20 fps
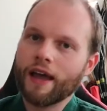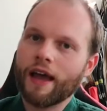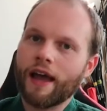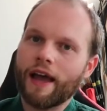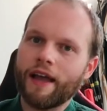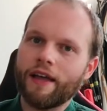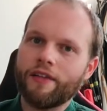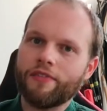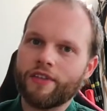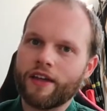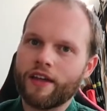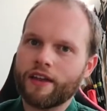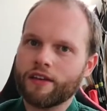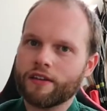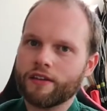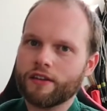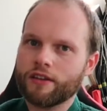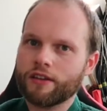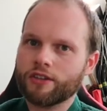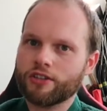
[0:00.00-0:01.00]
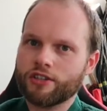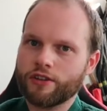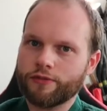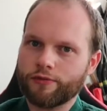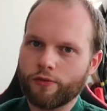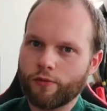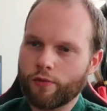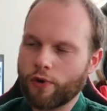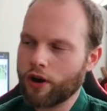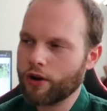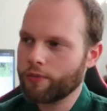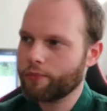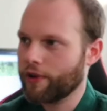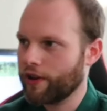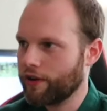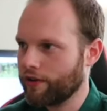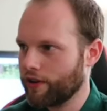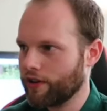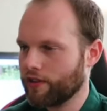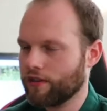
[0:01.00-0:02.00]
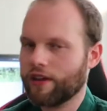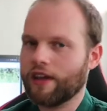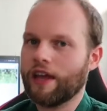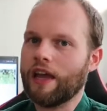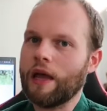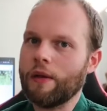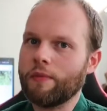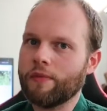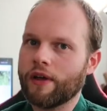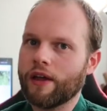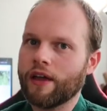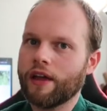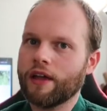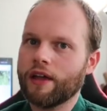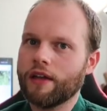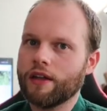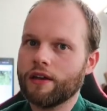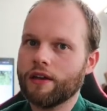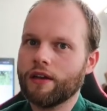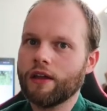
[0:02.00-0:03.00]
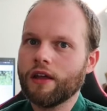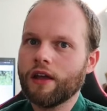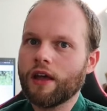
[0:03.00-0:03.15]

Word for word: And then the Civil War period came and